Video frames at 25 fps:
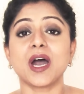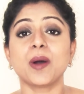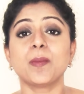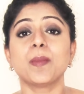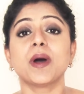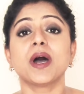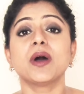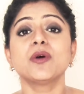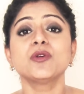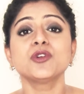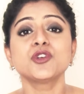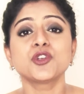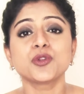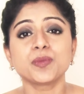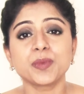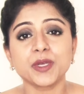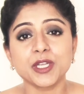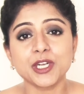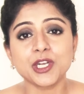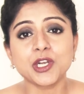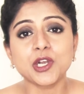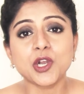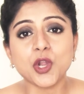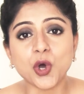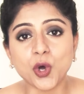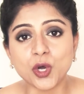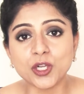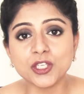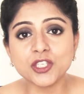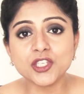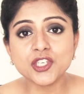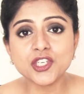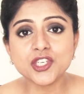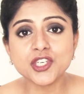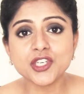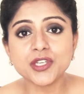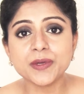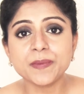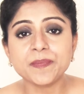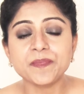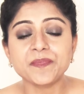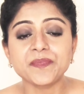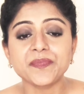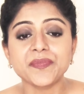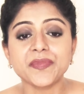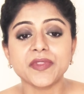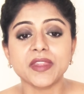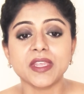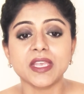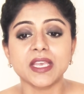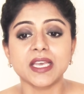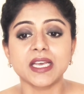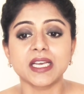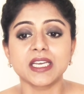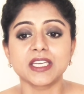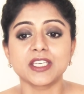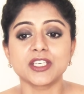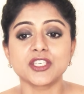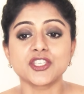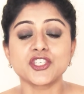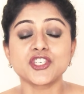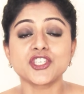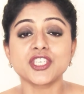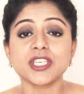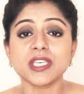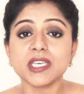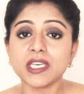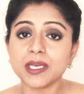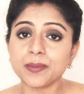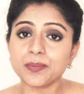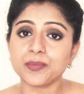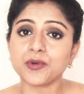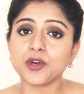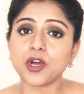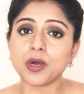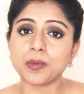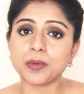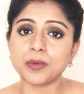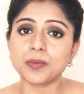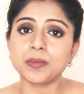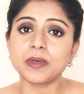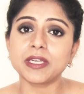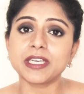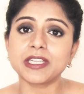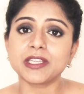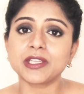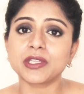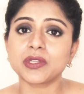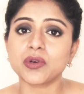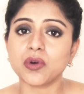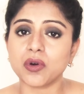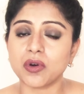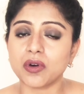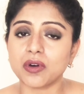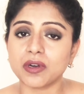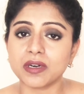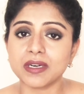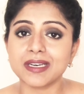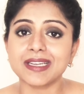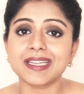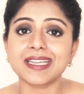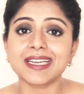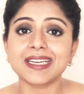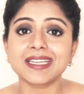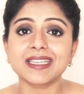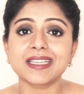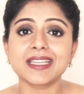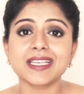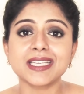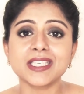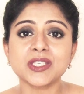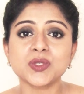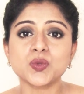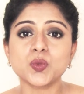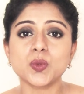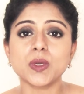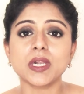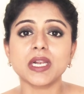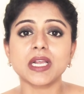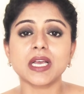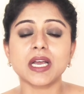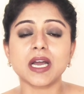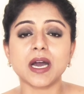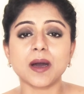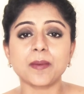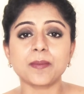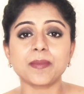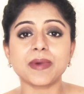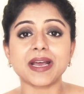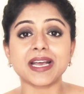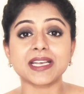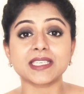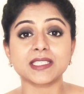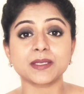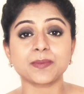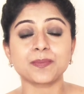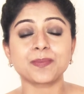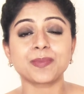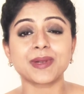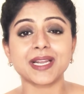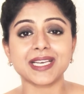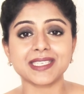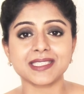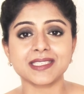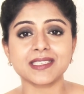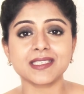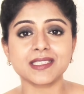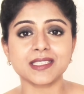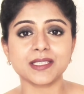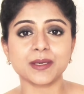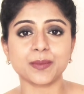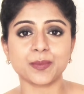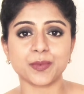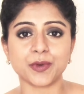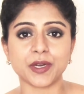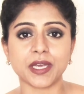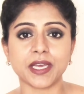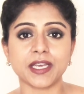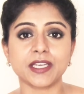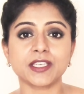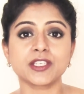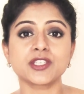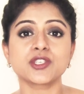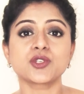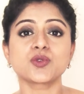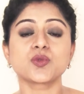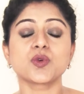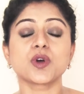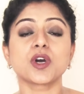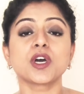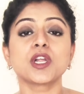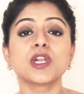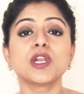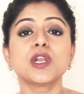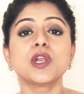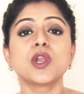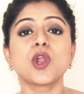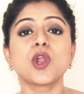about to be launched. She probably thought that this will come as a pleasant surprise to a